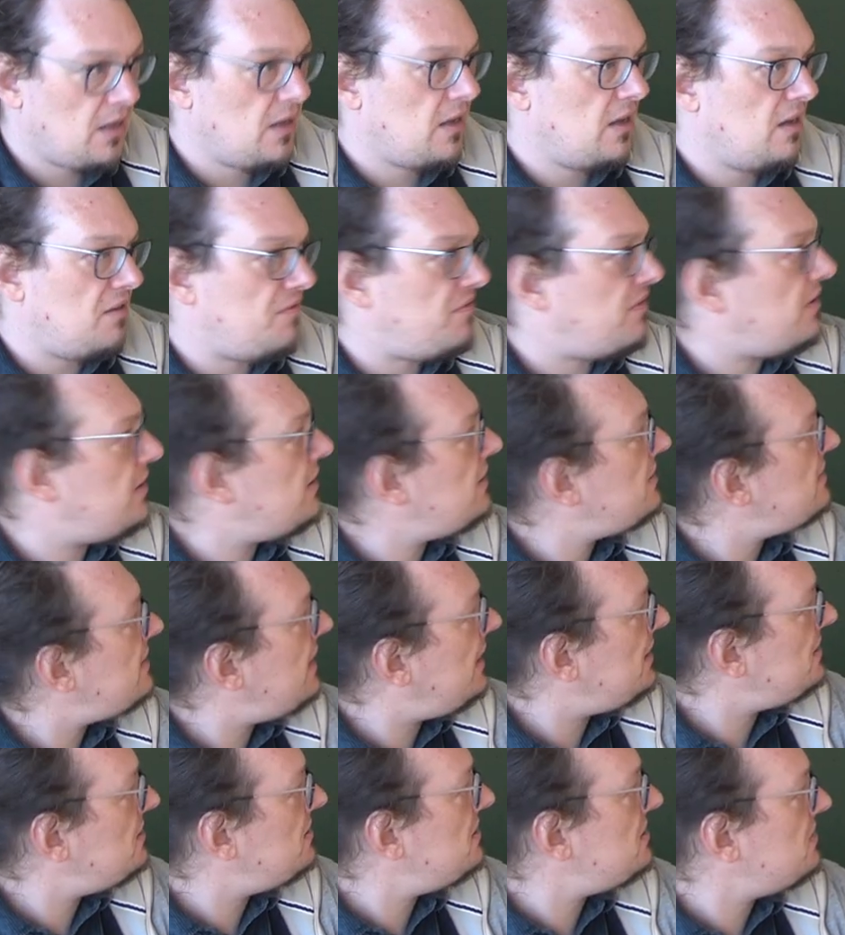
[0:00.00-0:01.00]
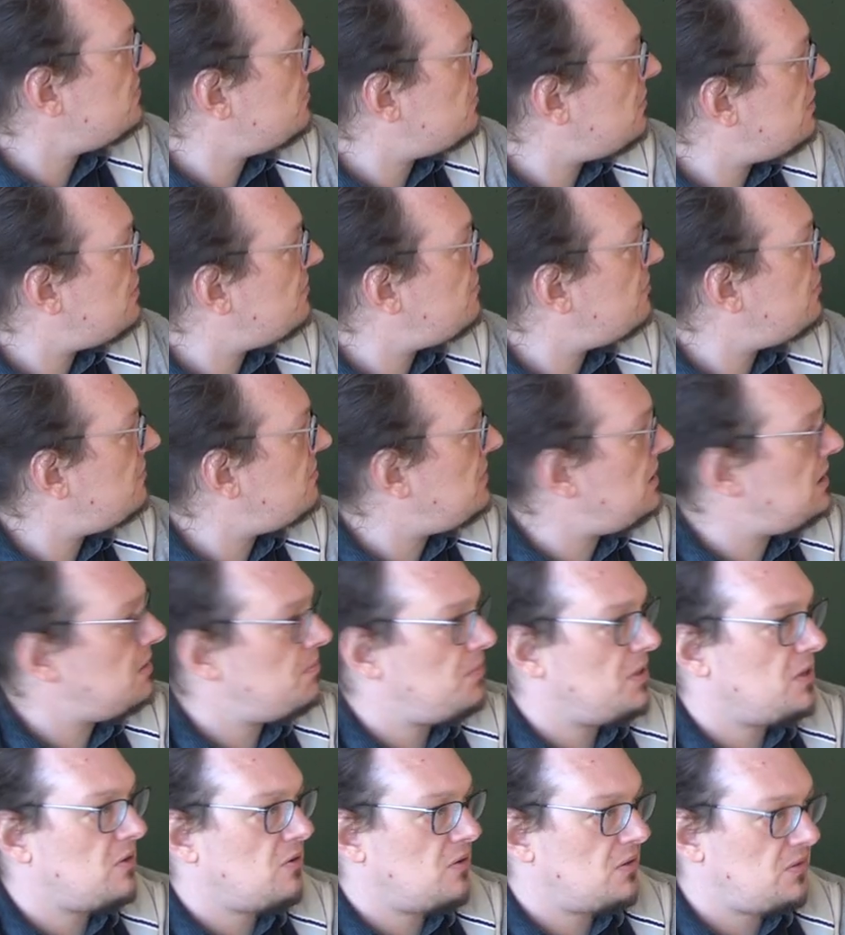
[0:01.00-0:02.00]
If uh, that doesn't work for me,
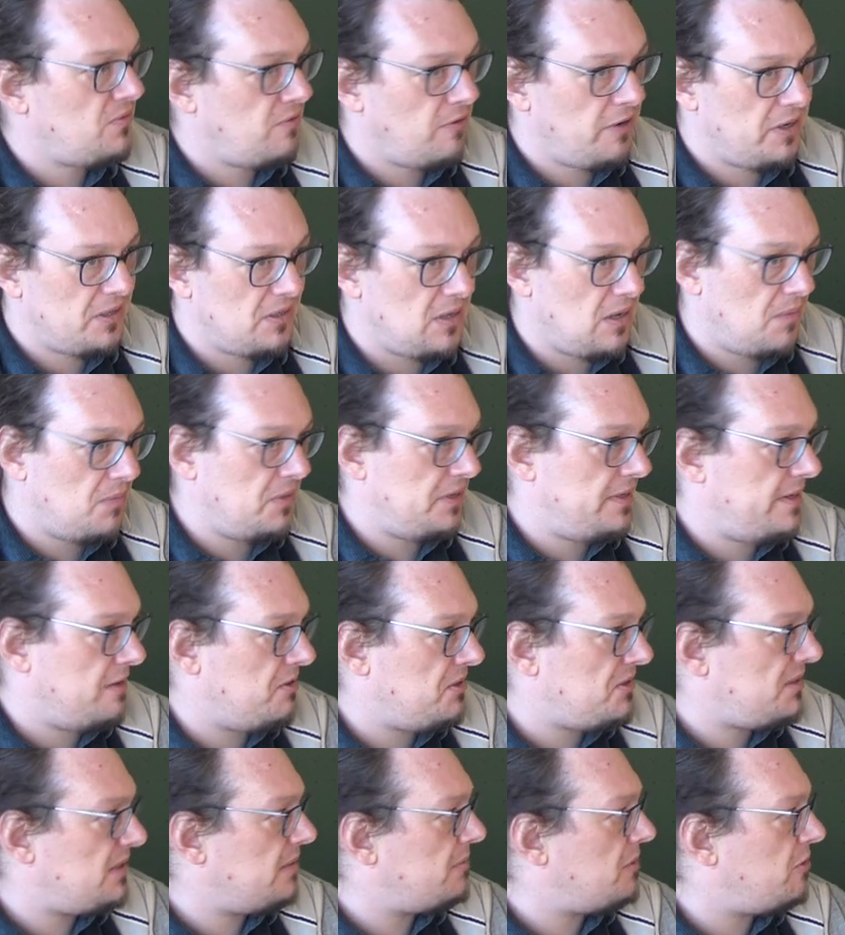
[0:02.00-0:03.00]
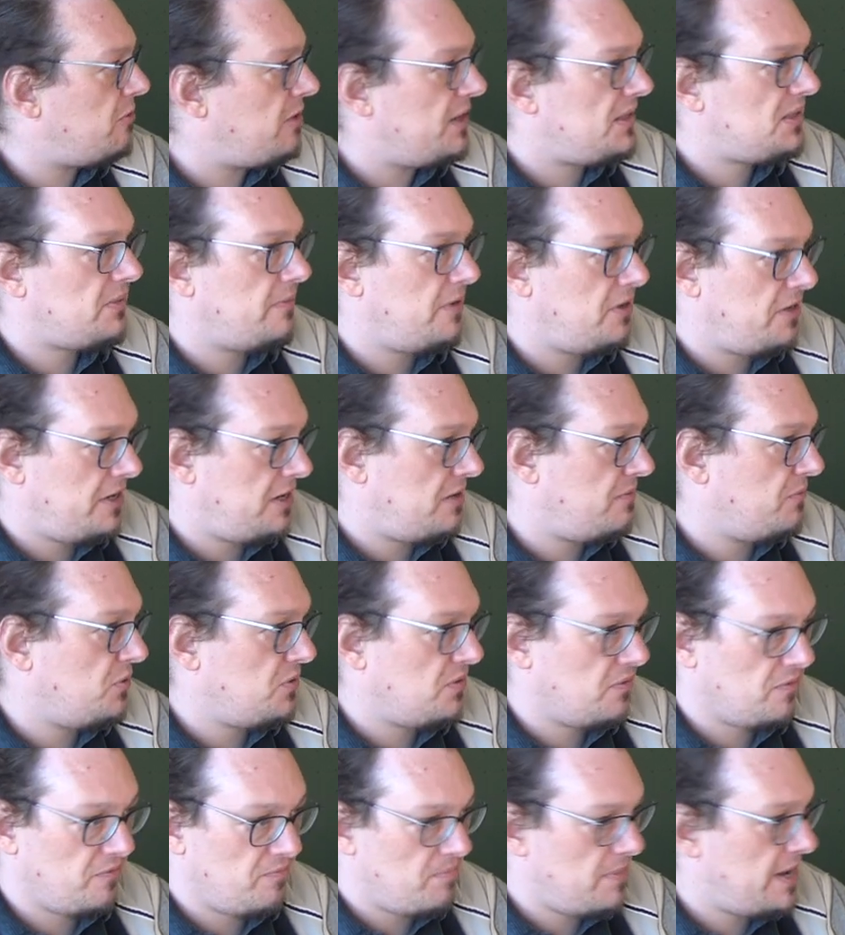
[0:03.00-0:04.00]
because for example there's some OS where that
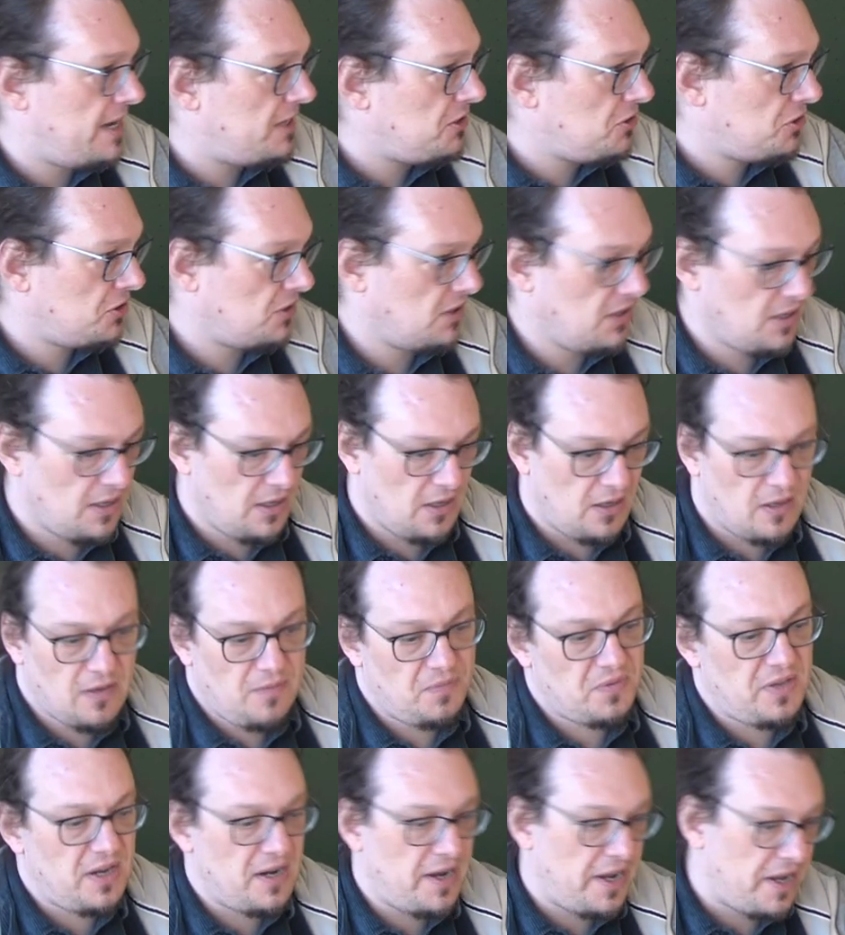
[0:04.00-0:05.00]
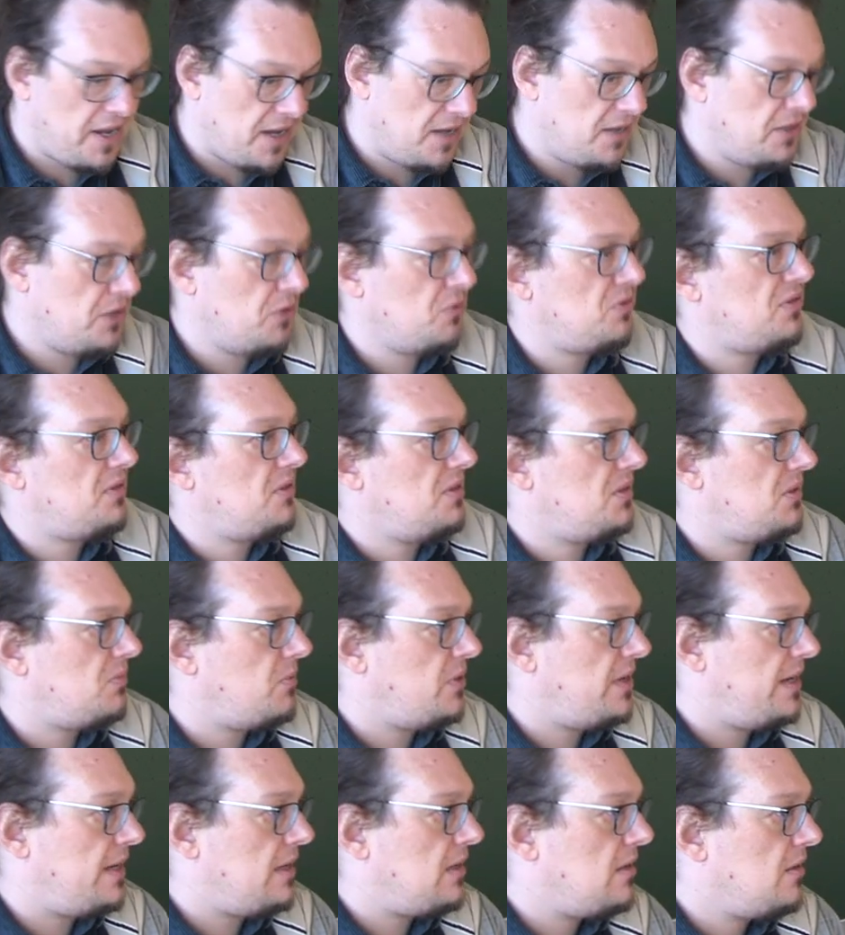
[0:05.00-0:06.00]
wouldn't match, then I can use this
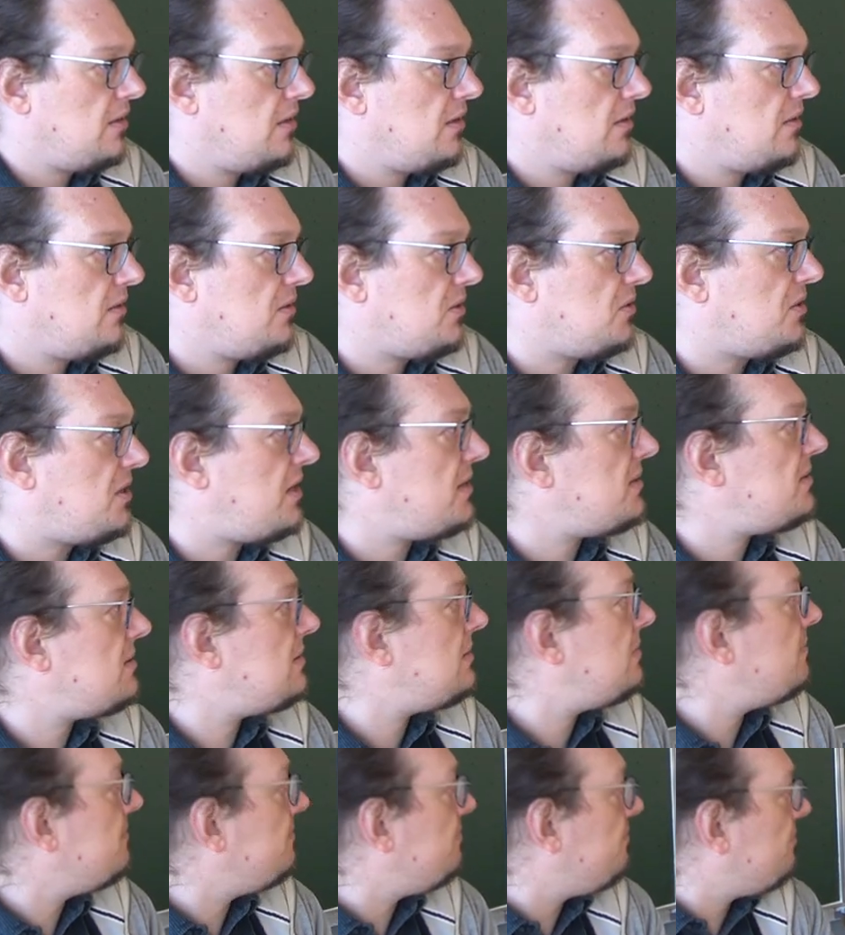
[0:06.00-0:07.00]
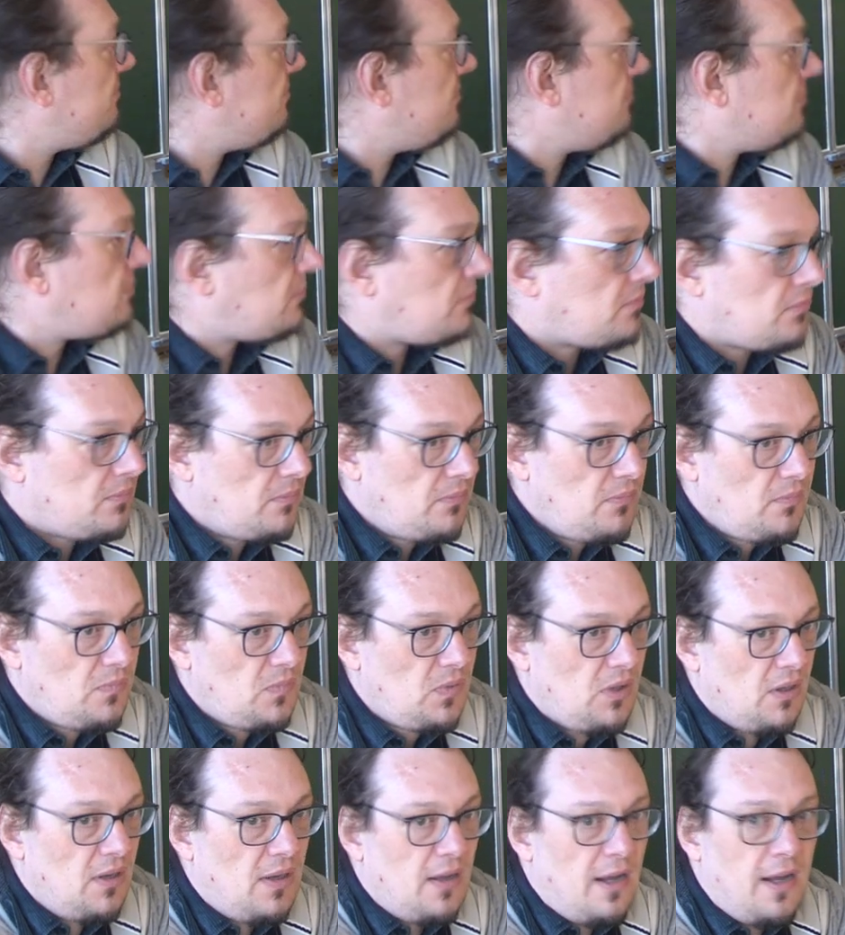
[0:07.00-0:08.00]
way. So that's,
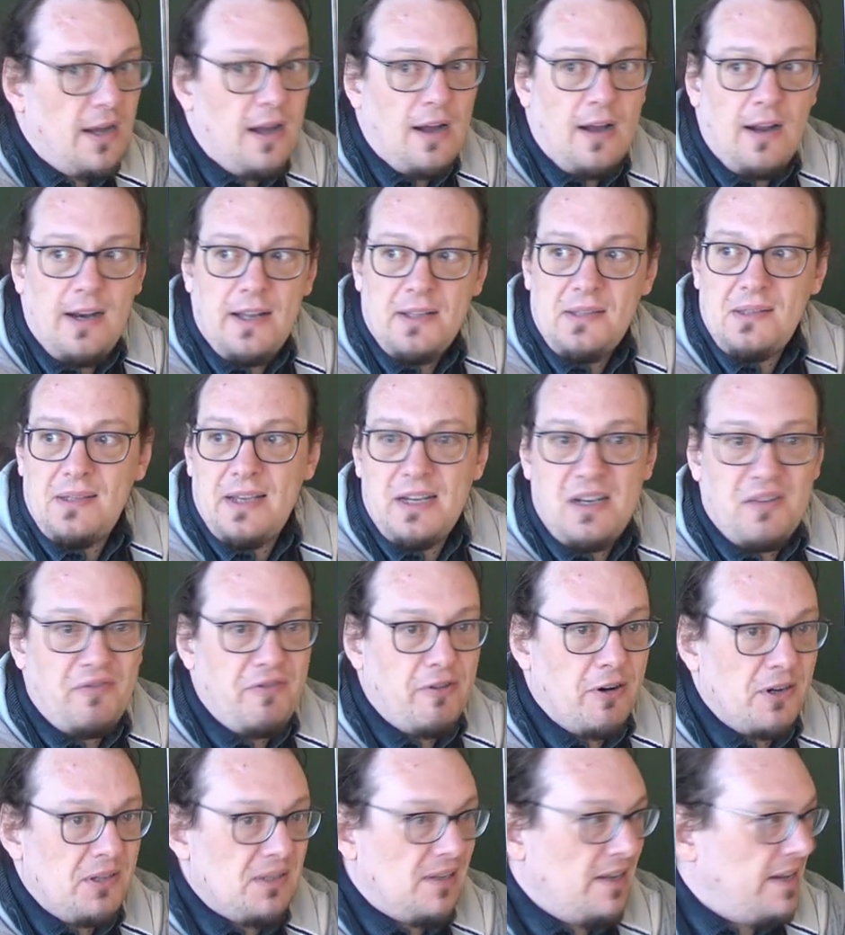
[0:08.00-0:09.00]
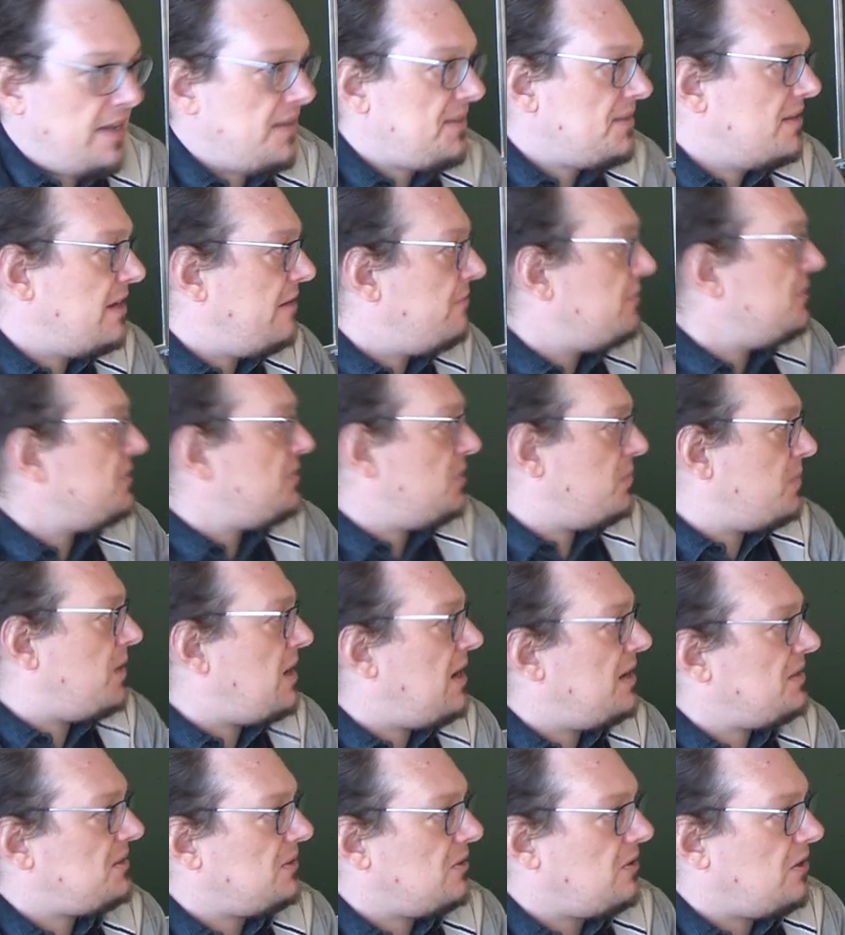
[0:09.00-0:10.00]
uh, let's say, the first lesson I want to
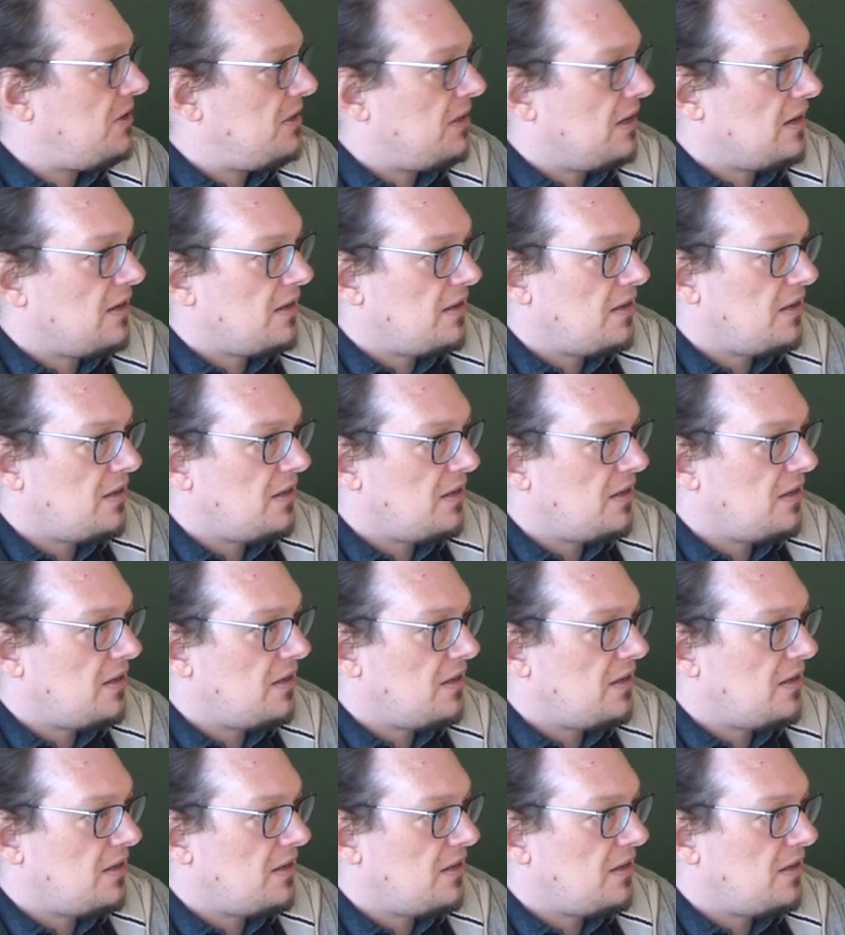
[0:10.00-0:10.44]
pass on.